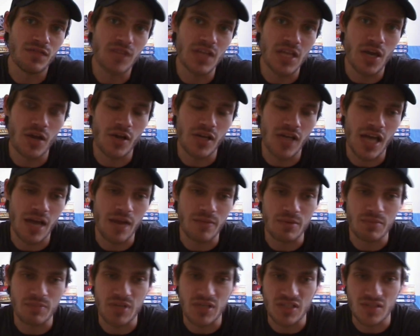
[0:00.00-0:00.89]
video
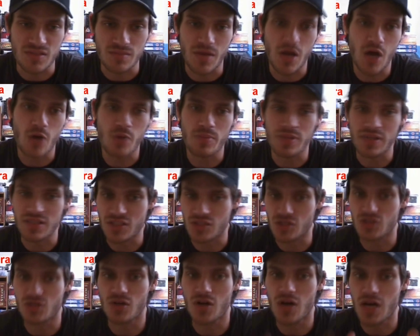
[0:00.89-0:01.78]
camera, because I'm hoping
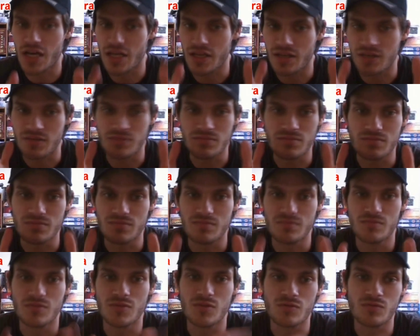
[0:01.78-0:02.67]
to try and
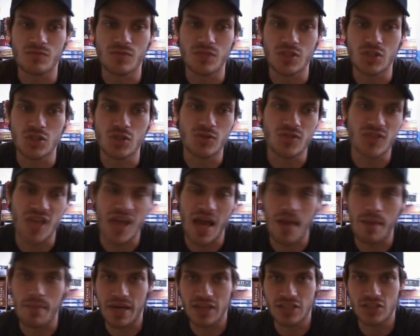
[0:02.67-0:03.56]
reduce
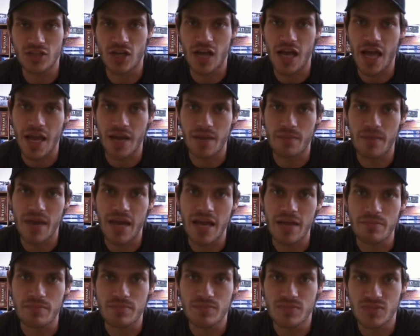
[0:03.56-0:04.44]
how much I
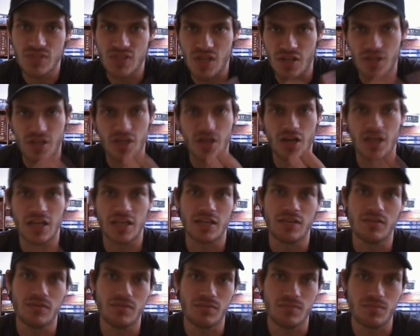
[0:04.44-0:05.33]
animate so that I
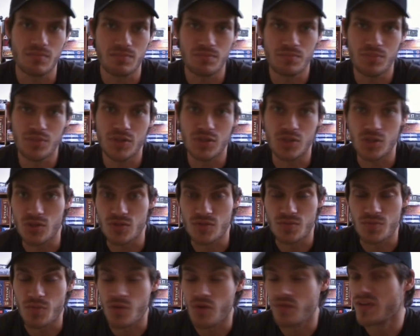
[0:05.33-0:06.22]
can
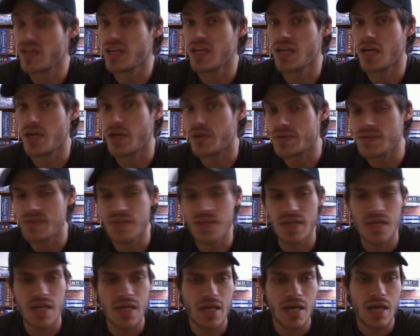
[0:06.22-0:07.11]
produce more
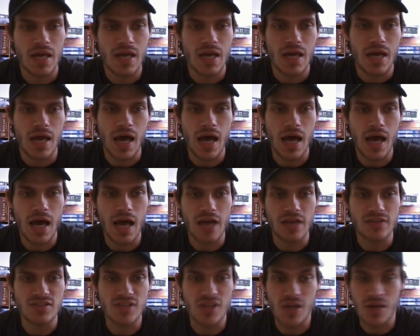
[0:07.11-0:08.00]
videos.
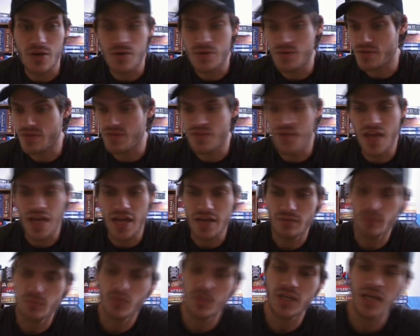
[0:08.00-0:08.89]
So
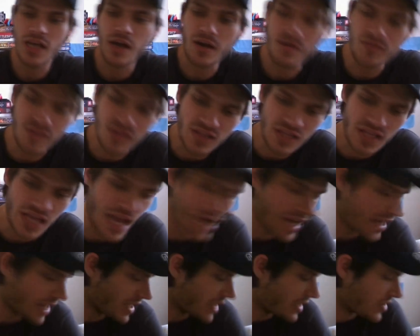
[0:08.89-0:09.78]
then we go over to the
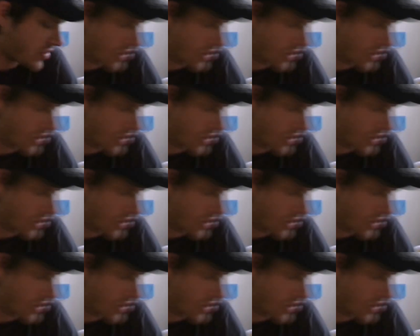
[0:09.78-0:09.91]
editing